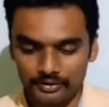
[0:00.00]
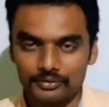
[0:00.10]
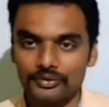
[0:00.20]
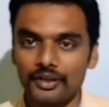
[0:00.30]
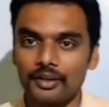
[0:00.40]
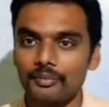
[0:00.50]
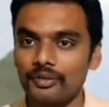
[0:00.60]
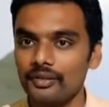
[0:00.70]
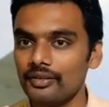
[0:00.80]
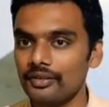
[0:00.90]
to set up
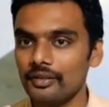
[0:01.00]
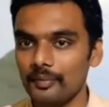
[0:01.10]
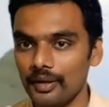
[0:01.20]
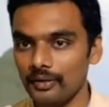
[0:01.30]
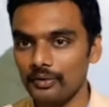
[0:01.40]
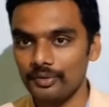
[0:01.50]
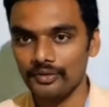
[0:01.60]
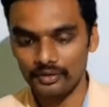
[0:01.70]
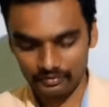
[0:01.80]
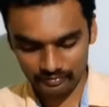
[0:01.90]
this in my home
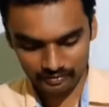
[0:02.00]
itself.